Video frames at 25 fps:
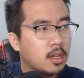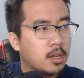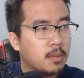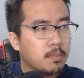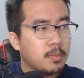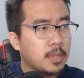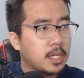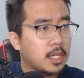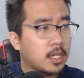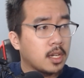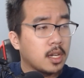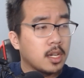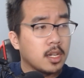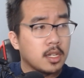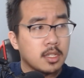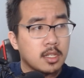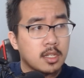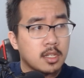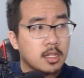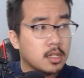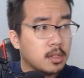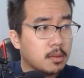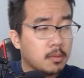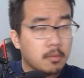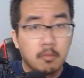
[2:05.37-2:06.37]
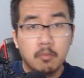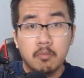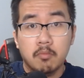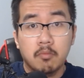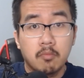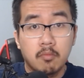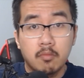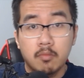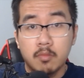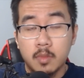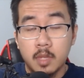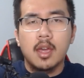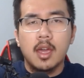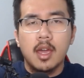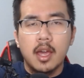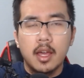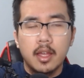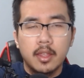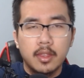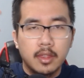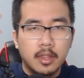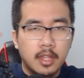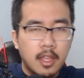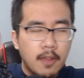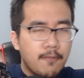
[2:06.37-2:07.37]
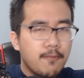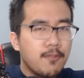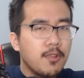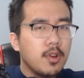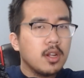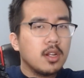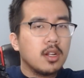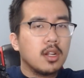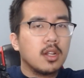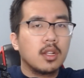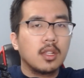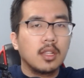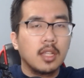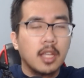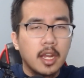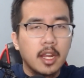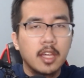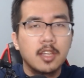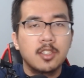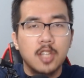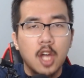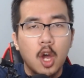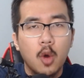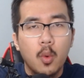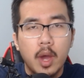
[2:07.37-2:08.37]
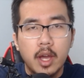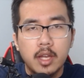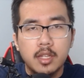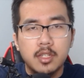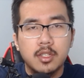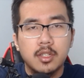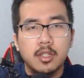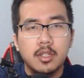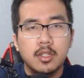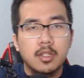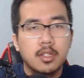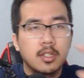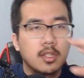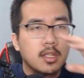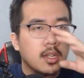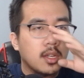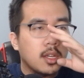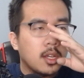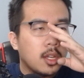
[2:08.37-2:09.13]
Because different Linux OSs